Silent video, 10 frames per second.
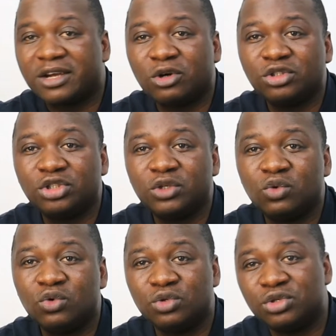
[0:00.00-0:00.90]
country
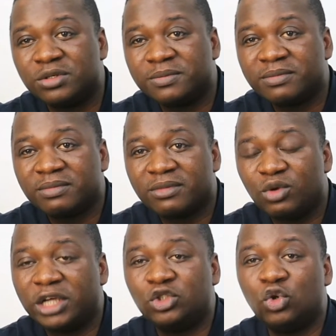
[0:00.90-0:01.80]
good,
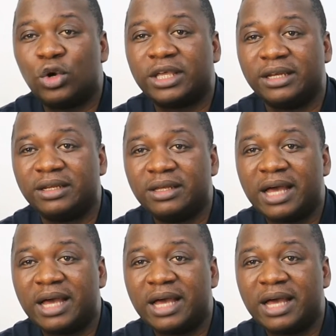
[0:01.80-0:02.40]
you are joking.